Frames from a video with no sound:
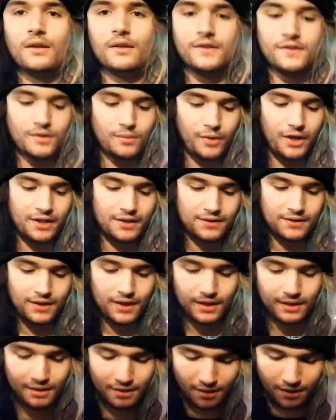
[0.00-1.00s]
These are my
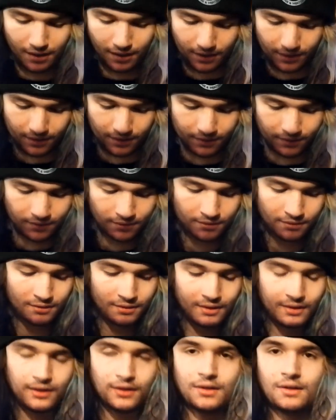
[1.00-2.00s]
day-to-day
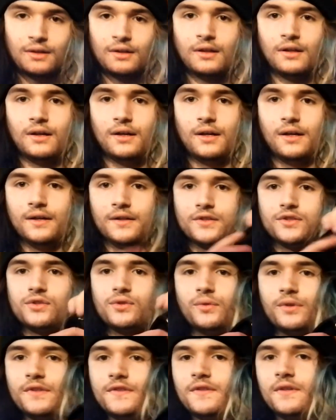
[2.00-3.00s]

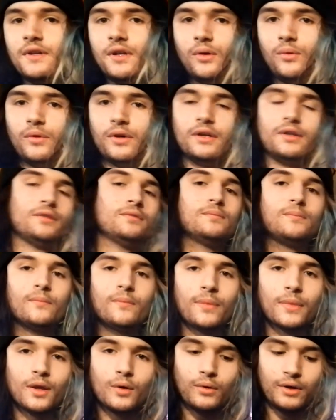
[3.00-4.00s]
shorts that I wear
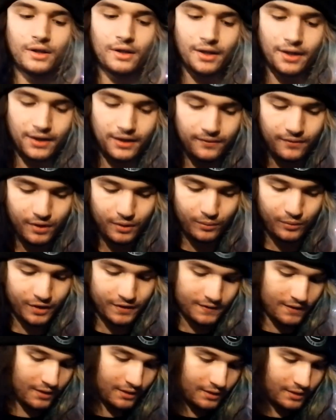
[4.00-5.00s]
quite a lot, even in
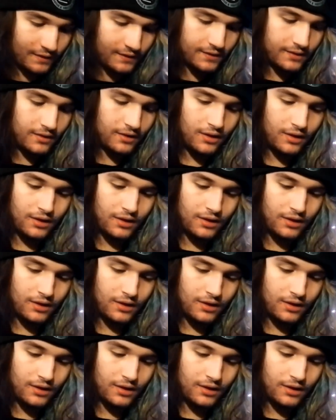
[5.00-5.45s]
winter, because